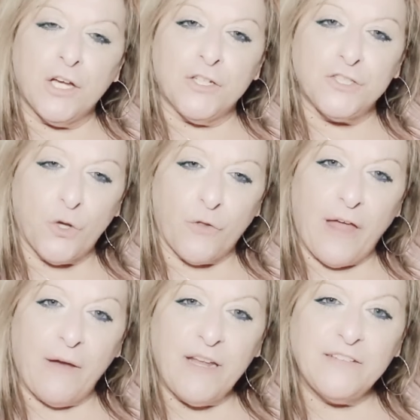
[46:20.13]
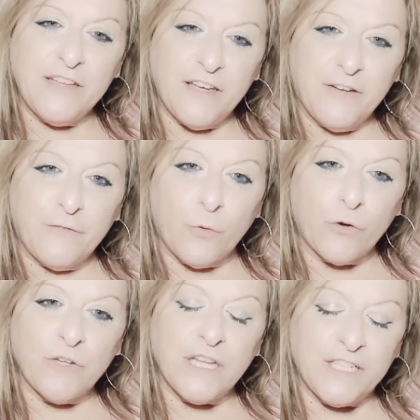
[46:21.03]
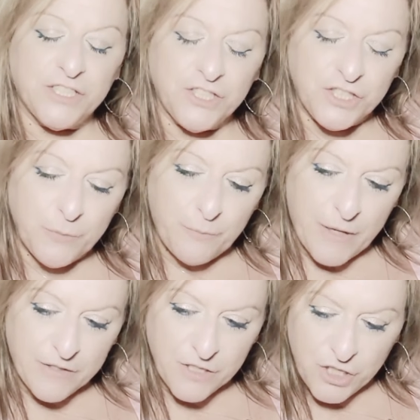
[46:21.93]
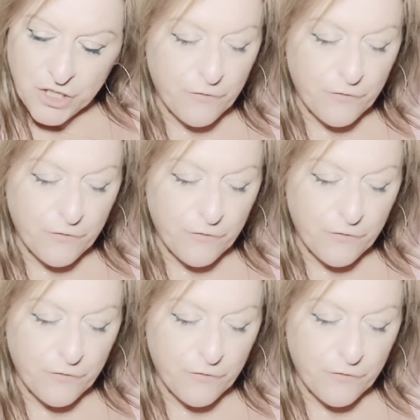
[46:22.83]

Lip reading: So that is it for relationship message,